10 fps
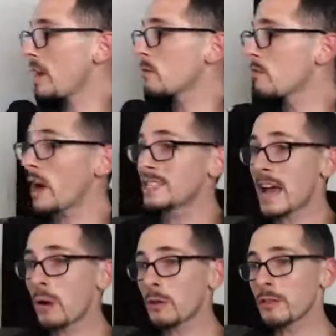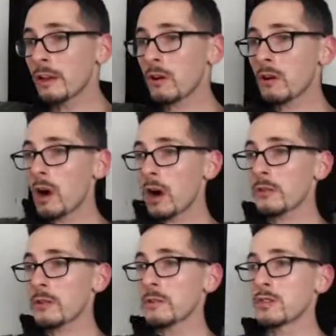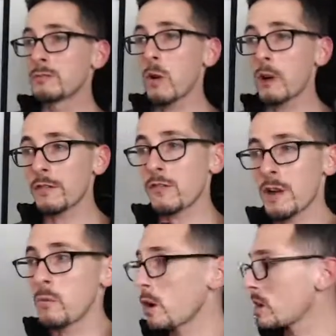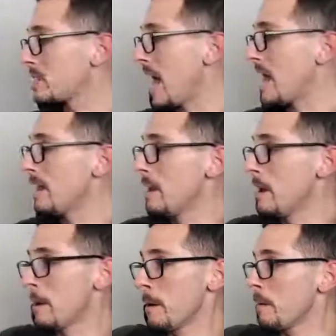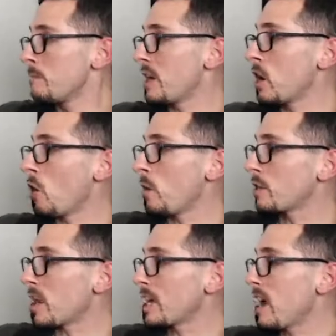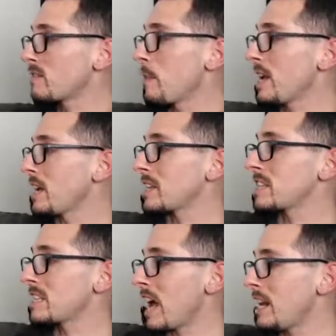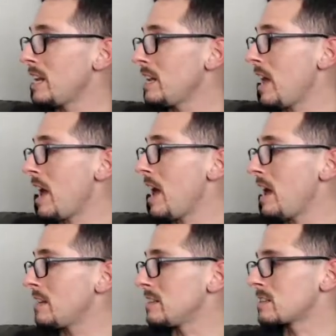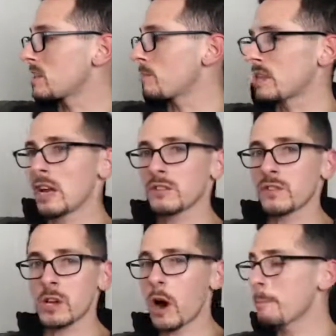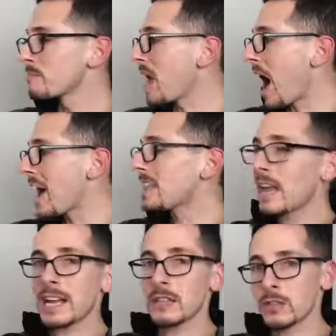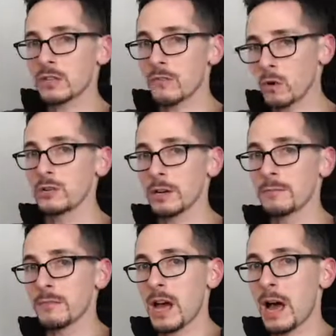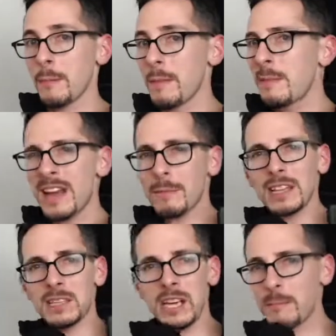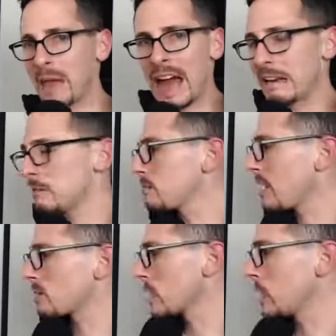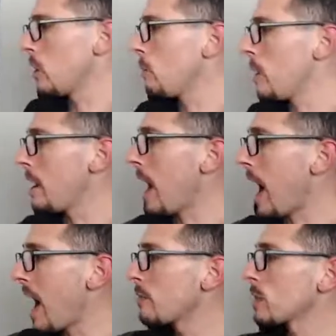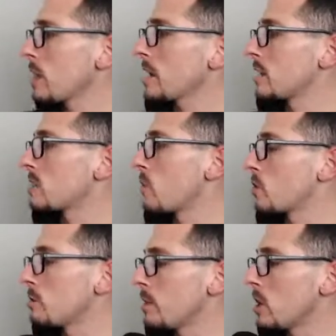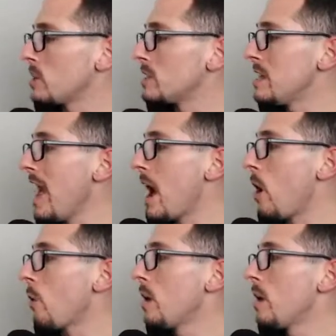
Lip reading: and revise. Now, there are other smarter frameworks that they go with, like you have to make it excited and something else for the R. I like this version. Maybe I made this up. I don't really know, but I really like this version because now